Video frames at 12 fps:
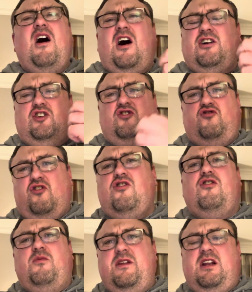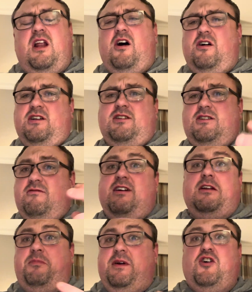I struggle with lagers to
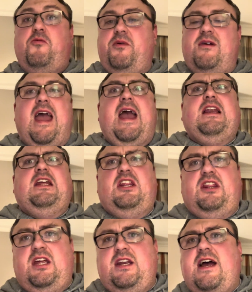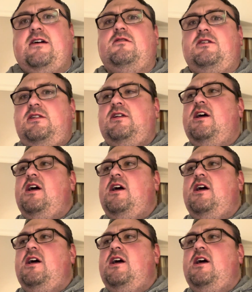really pick up anything else.